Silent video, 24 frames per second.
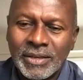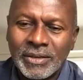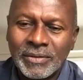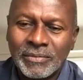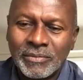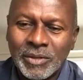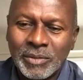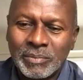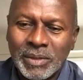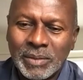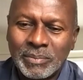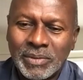
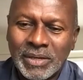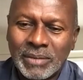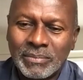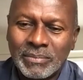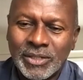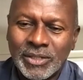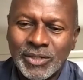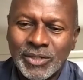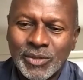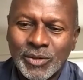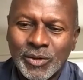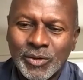will be
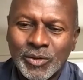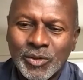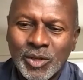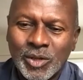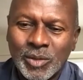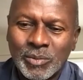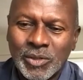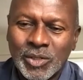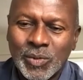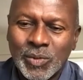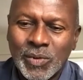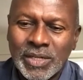published
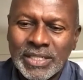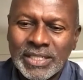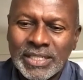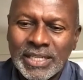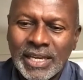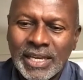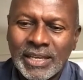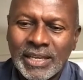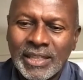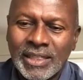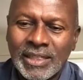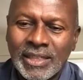October
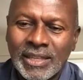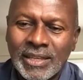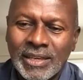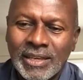28th,